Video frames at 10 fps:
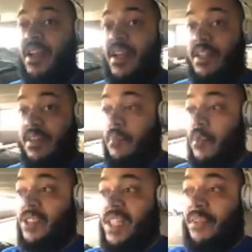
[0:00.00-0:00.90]
Most
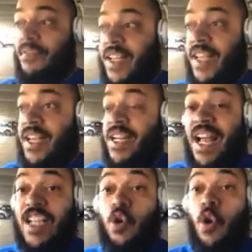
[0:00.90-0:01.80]
definitely. That's
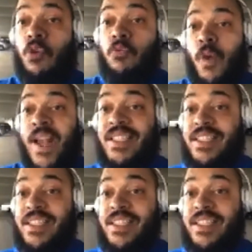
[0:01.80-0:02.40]
all race stuff.